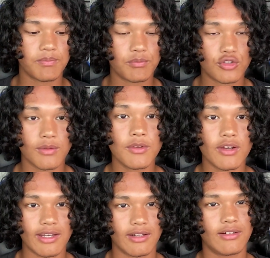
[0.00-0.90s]
trim
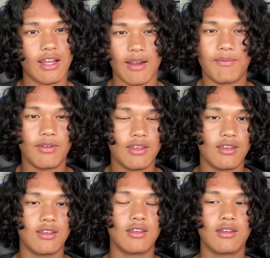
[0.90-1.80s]
your hair
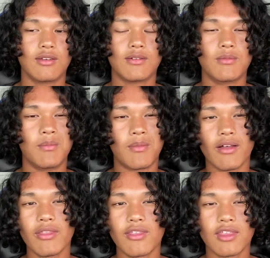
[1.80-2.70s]
every
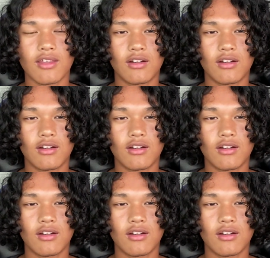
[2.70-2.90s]
month.